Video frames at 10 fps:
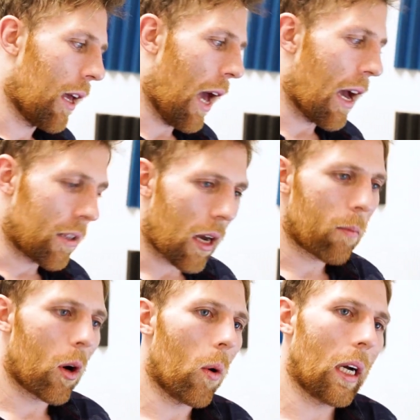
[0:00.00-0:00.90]
as
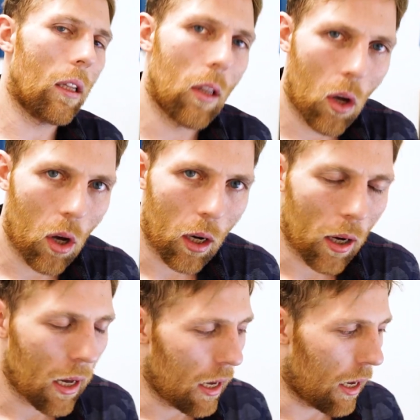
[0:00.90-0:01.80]
I'm going
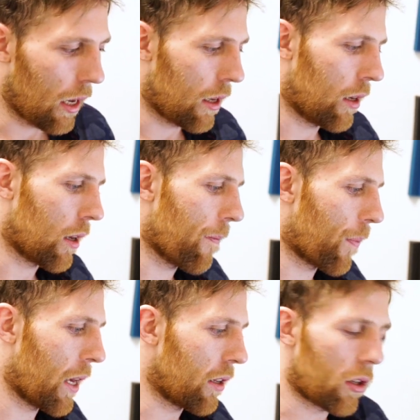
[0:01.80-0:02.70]
along. And
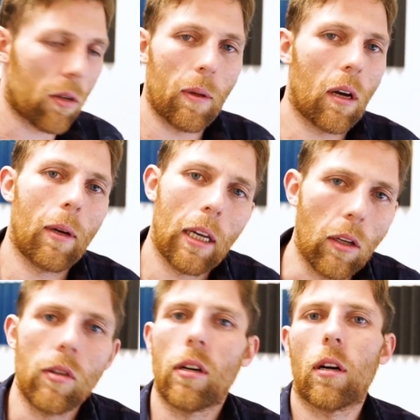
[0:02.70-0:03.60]
it's just becoming
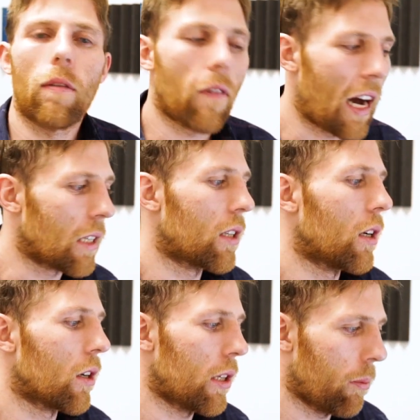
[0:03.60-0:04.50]
easier,
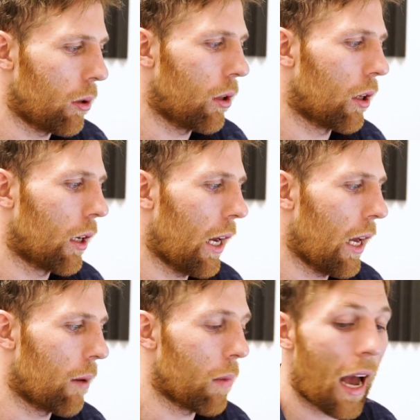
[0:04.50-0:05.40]
faster, simpler,
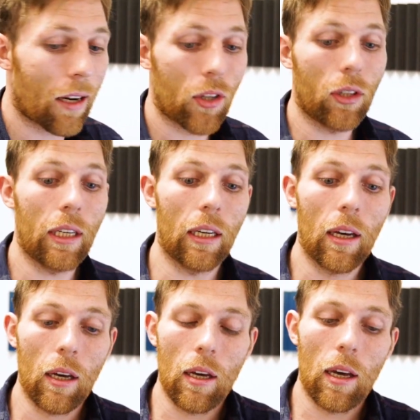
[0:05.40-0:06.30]
and I'm actually,
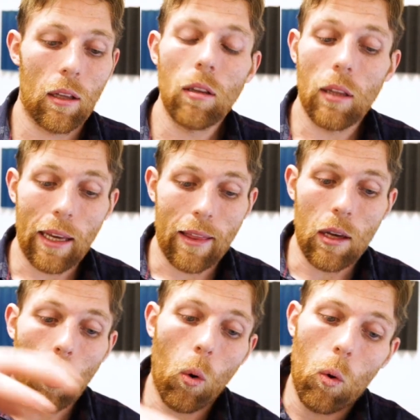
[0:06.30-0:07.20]
like the
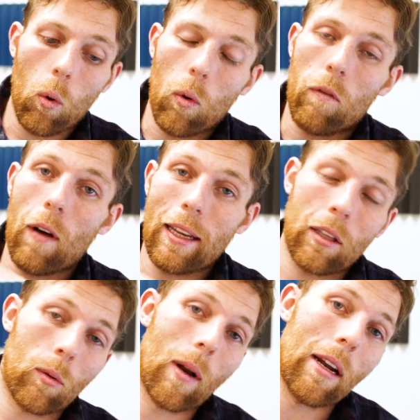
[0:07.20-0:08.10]
whole
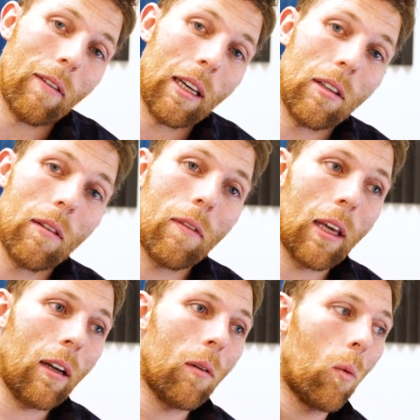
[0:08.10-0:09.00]
finding the right adhesive
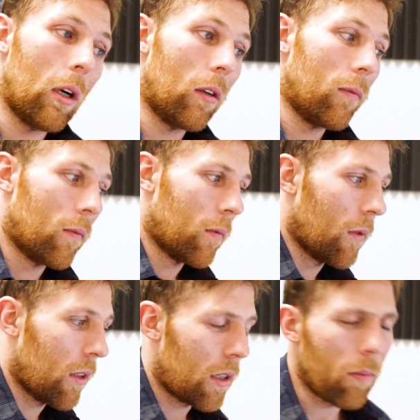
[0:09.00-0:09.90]
thing will
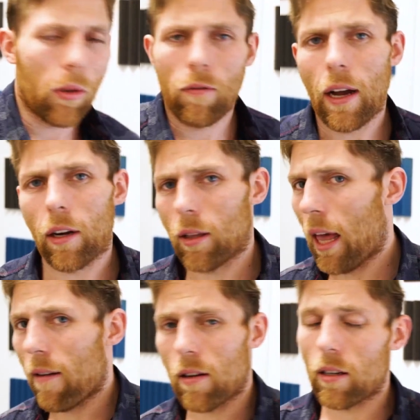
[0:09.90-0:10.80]
simplify your
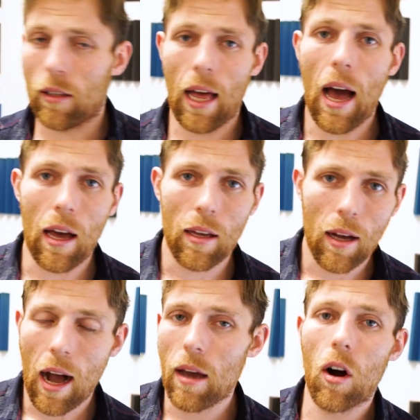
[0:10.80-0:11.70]
life a lot.
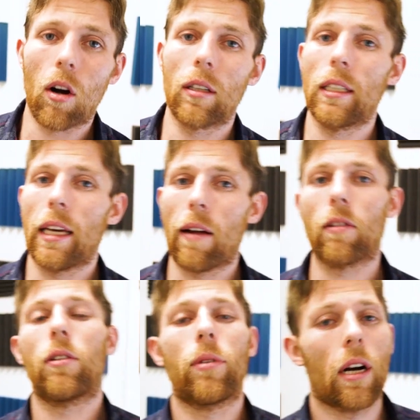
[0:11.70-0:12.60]
I hardly
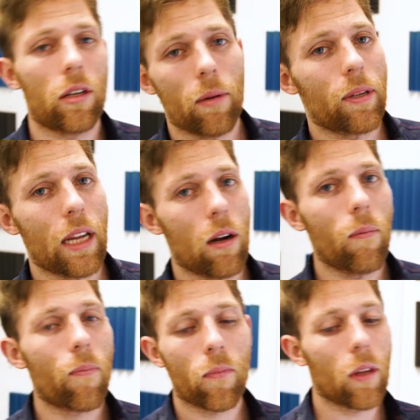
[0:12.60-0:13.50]
ever do touch-ups
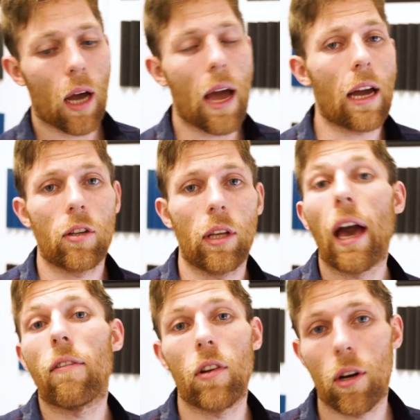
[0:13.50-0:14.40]
now. I actually
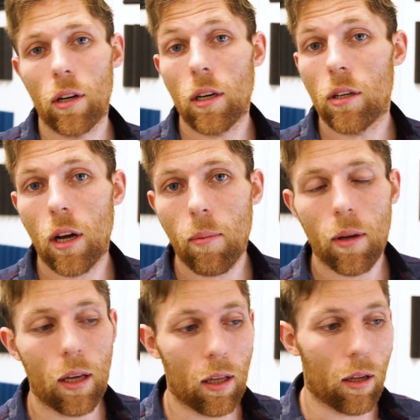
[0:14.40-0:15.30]
haven't done a
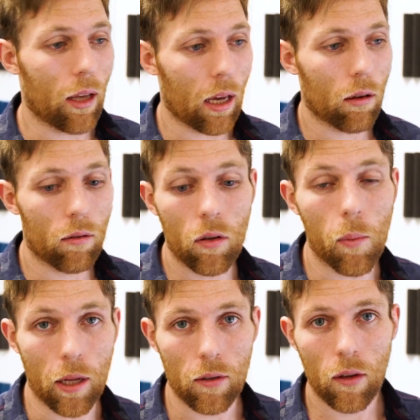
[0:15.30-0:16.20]
touch-up in like two
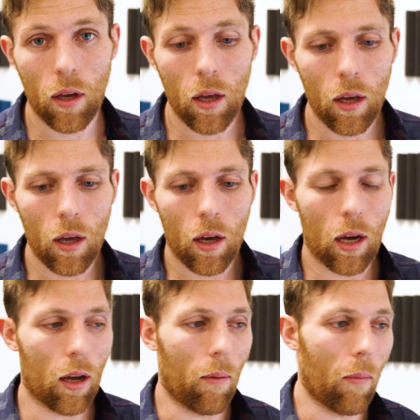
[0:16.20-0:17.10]
months.
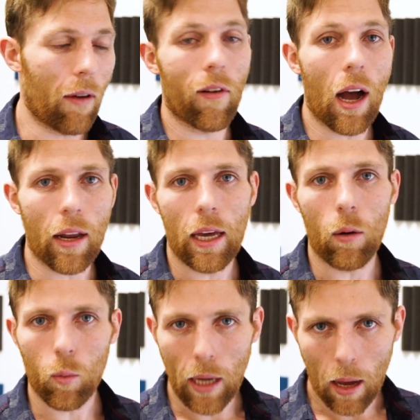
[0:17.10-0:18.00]
Um, I've gotten a
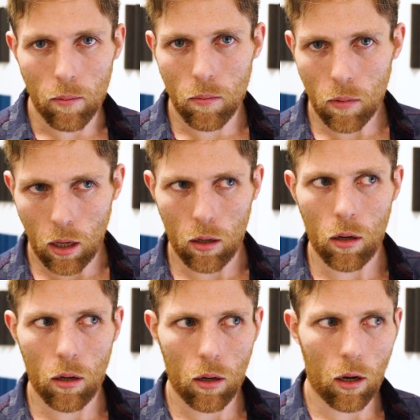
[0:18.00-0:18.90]
re-app, uh,
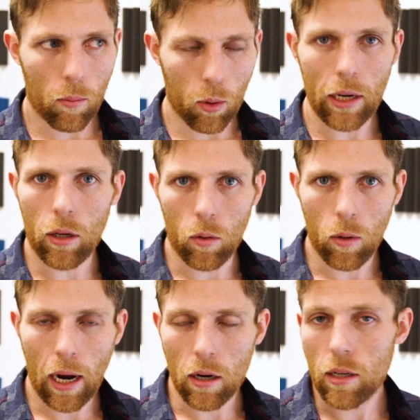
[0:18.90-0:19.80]
a brand new
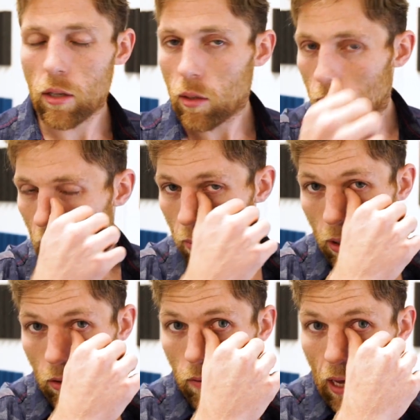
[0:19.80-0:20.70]
hair system in the
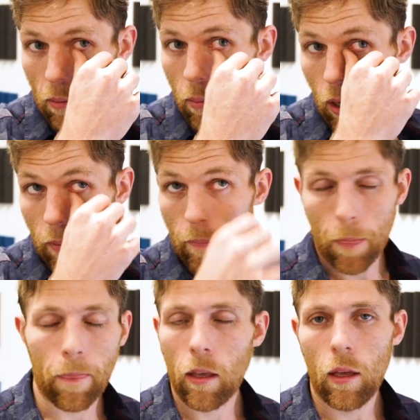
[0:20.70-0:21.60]
middle of that, but
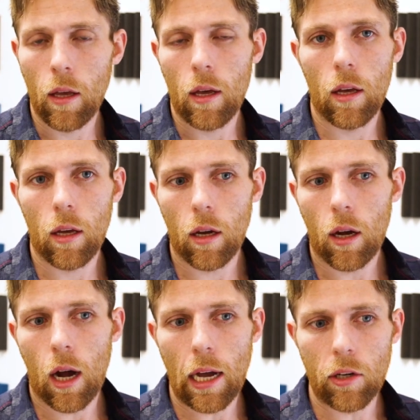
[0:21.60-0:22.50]

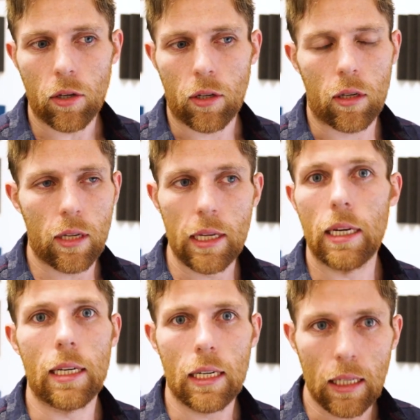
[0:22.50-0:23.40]
I just
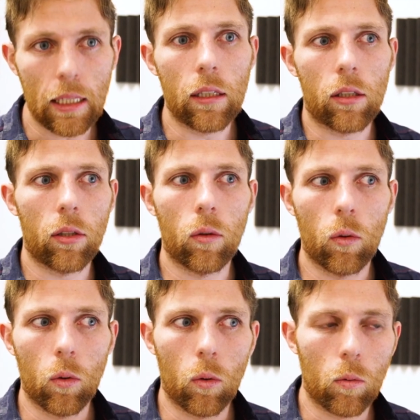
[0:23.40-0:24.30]
didn't need
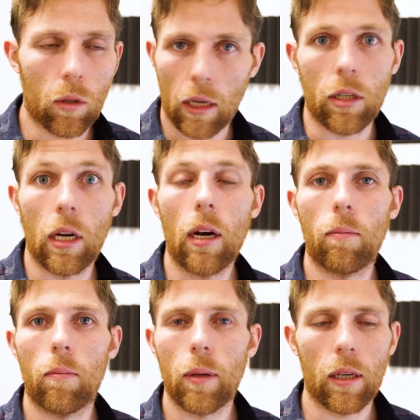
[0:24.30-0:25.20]
to touch it
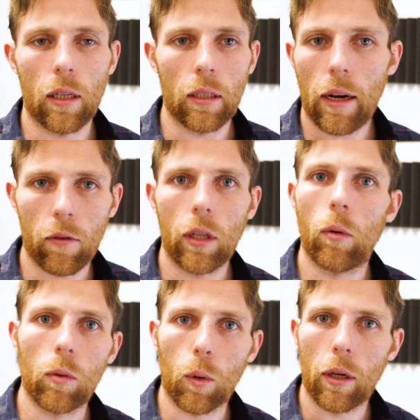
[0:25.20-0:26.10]
up because everything
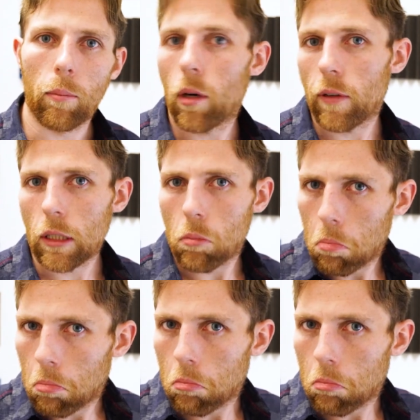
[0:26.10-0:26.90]
was working perfect.